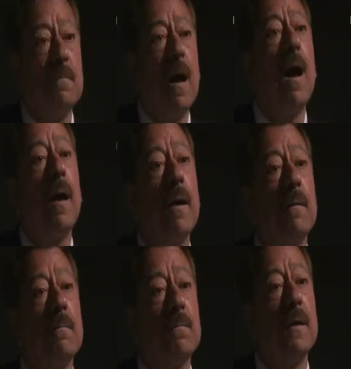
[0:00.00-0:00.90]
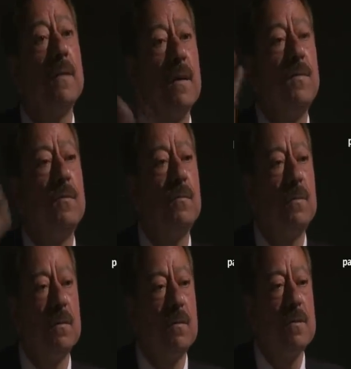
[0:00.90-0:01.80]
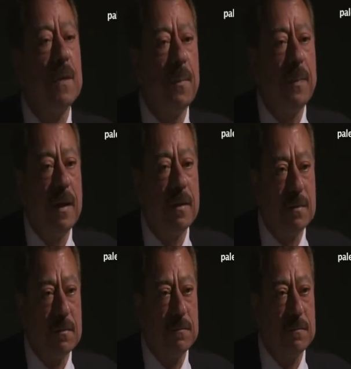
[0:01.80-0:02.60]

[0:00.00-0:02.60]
I interviewed Osama bin Laden.